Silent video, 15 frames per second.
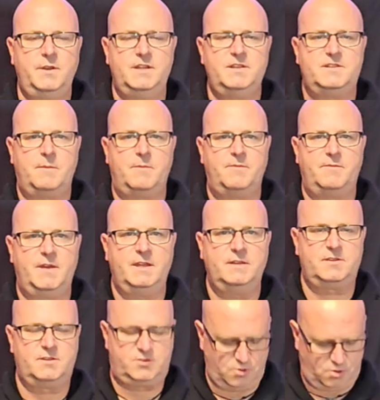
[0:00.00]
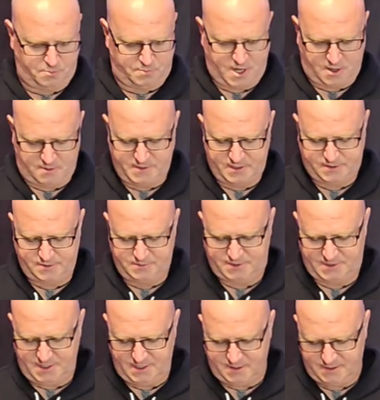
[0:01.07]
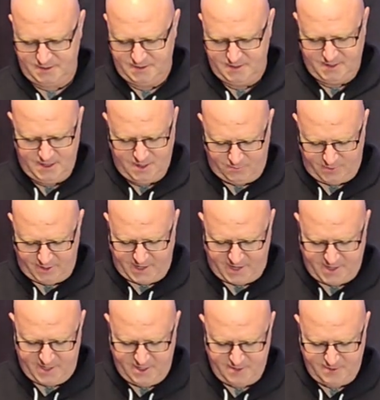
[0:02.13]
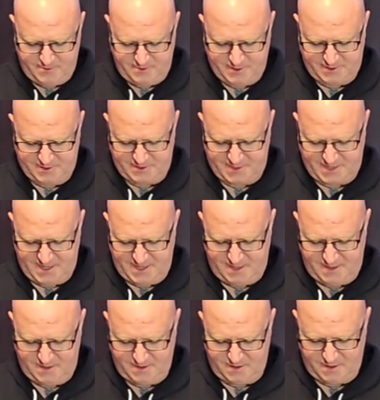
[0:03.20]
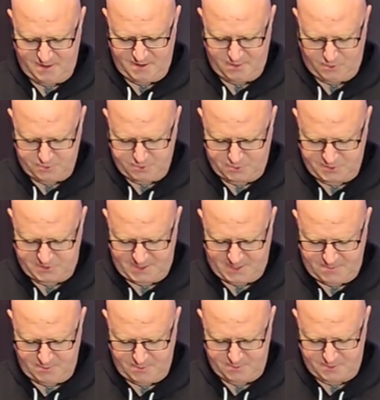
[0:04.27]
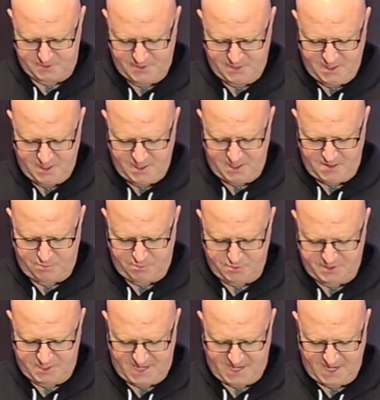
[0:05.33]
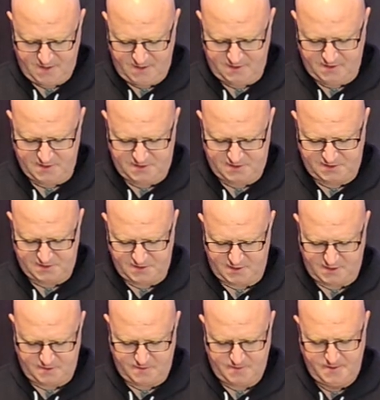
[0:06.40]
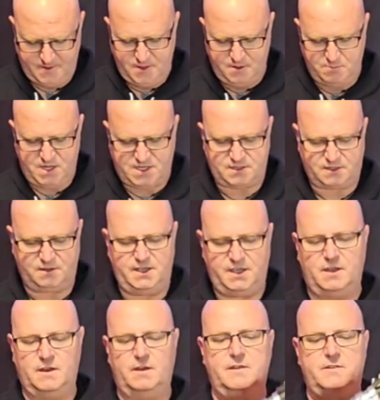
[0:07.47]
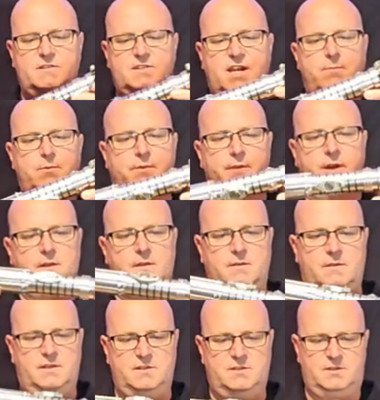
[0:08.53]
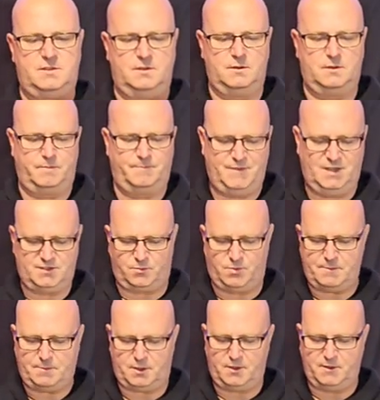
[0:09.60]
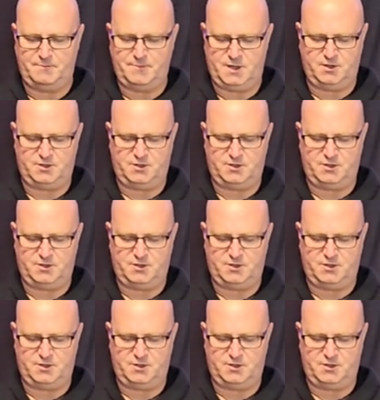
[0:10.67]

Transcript: Saber fans, it's your old pal Megtooth Sith. When I got here, this is a Ultra Sabers Emperor's Hand, and this is basically a saber that is it's a replica of Mara